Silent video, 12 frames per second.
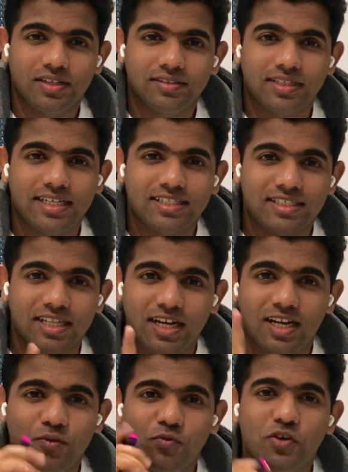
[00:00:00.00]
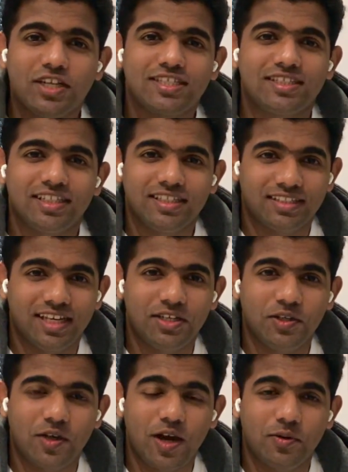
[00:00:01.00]
That's the first thing that
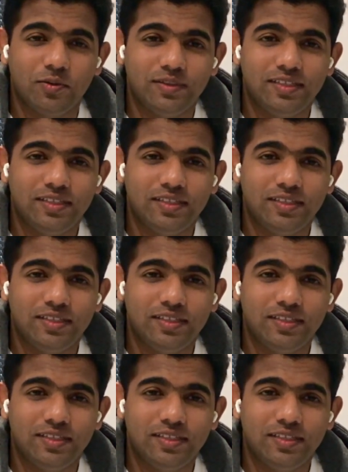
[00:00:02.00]
you have